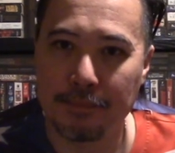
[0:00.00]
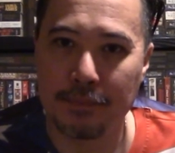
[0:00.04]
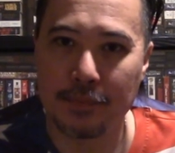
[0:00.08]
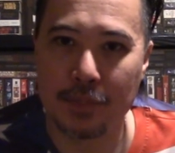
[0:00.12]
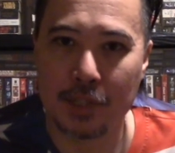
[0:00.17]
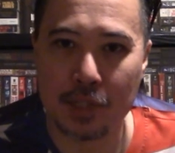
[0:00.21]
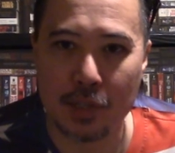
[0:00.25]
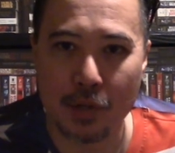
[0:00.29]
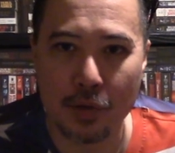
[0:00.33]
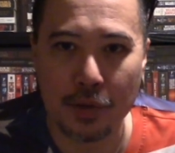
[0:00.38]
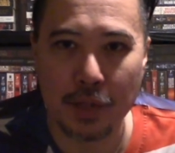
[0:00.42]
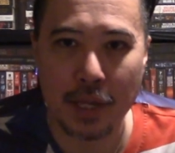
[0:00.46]

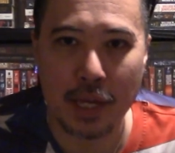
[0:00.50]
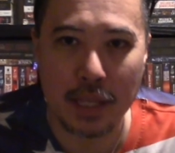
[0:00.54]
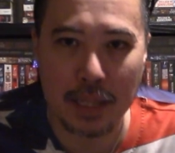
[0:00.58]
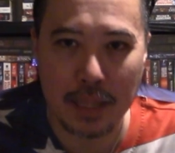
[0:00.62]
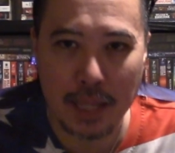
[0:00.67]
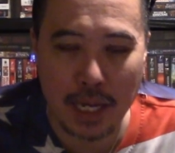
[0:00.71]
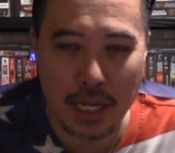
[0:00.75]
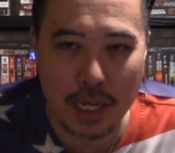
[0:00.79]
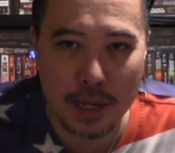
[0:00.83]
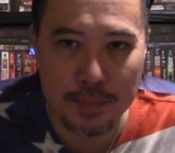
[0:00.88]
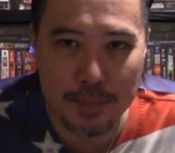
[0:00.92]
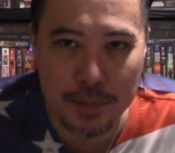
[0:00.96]
So
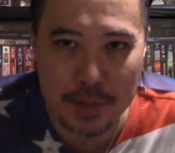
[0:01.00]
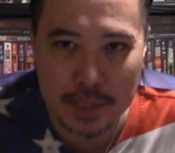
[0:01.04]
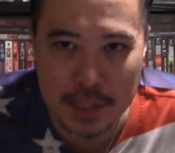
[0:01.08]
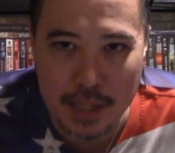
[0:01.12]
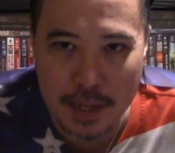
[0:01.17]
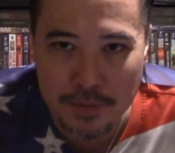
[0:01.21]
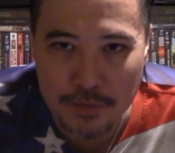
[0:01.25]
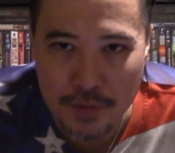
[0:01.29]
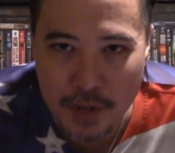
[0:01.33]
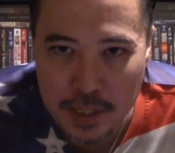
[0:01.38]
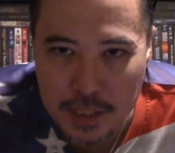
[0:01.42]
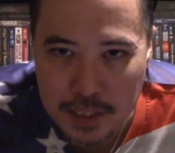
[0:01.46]
they can
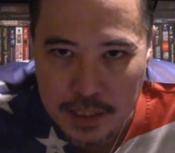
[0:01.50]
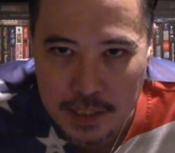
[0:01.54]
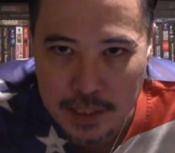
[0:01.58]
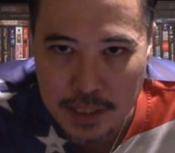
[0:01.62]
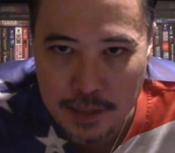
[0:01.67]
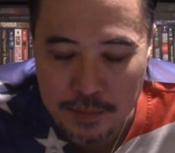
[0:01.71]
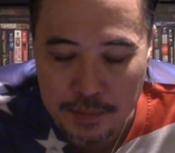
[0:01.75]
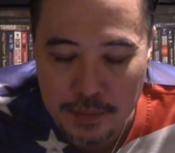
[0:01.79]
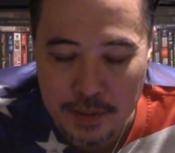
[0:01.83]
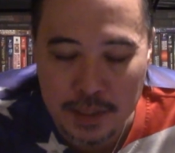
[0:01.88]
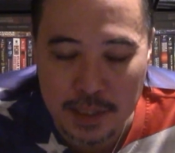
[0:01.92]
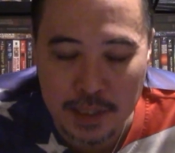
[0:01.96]
present very
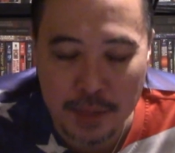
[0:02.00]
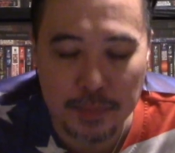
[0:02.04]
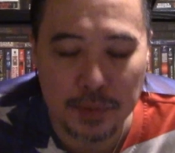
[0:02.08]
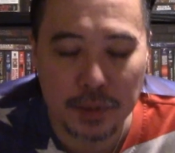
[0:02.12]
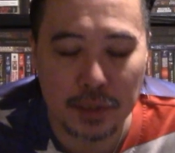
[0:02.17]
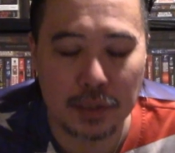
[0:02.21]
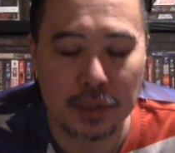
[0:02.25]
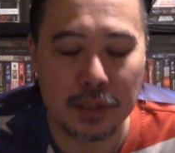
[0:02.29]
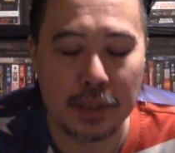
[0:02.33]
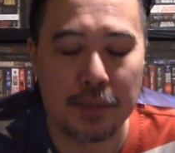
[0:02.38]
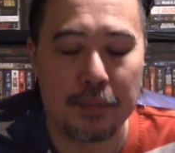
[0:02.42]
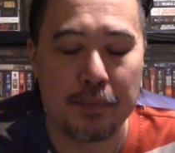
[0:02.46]

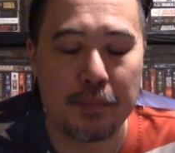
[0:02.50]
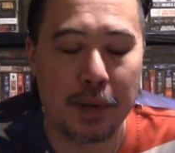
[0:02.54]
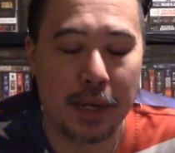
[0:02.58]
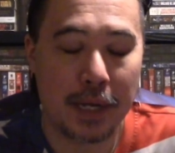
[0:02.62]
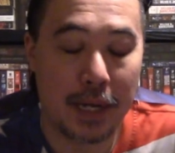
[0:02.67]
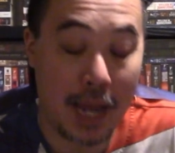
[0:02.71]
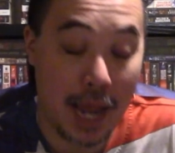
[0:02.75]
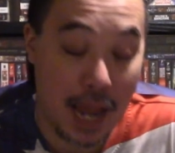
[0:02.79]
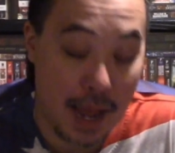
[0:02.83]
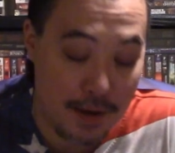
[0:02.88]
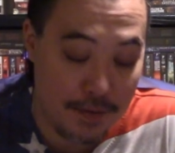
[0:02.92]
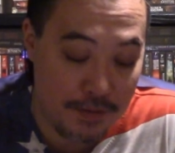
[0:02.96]
similarly, but
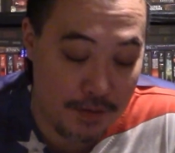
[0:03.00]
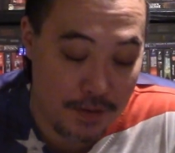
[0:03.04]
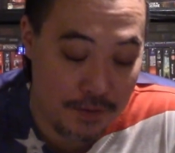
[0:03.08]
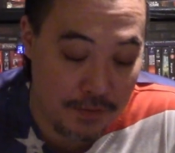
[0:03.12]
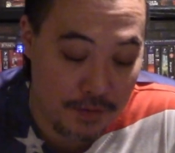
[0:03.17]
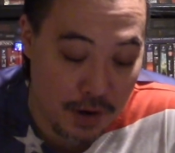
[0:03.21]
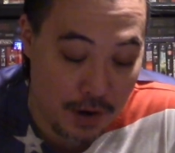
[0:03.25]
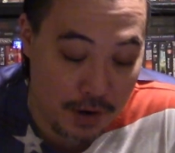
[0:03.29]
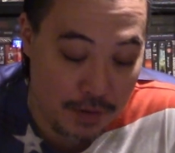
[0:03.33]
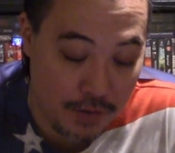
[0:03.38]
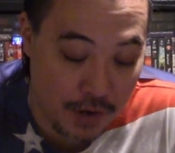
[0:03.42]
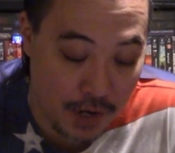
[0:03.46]
have
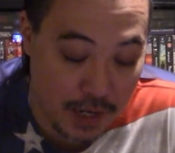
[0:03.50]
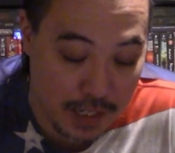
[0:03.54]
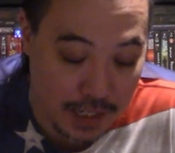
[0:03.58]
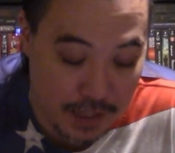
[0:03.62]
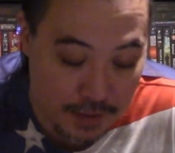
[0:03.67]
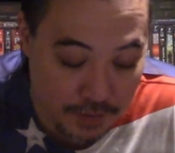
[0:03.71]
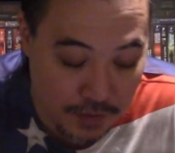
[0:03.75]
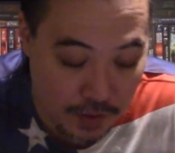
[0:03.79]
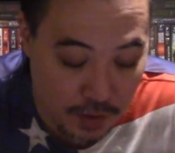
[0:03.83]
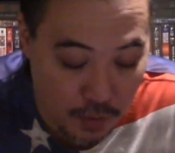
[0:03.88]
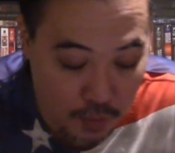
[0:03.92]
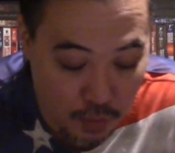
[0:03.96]
very, very
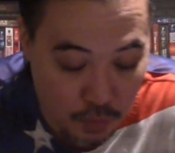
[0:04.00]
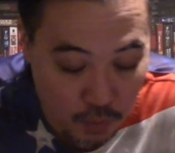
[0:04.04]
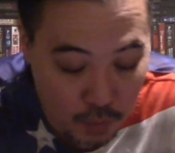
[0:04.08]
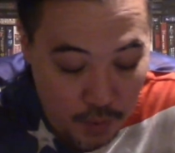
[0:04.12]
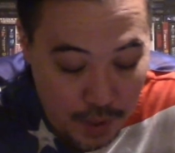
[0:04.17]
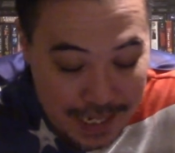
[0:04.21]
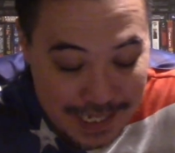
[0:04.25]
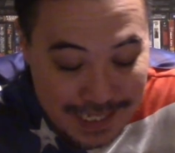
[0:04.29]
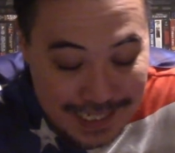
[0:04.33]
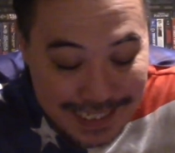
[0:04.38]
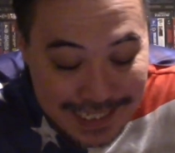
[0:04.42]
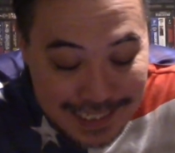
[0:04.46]
different
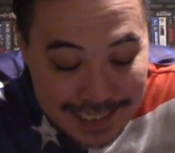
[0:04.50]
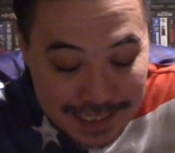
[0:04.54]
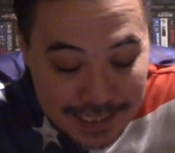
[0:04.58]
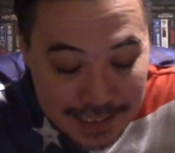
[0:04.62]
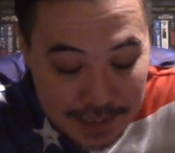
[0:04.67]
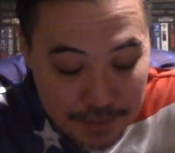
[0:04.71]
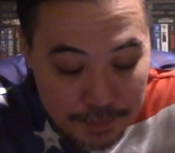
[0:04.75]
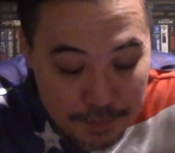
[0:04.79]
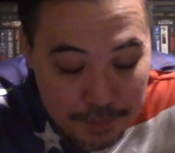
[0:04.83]
reasons.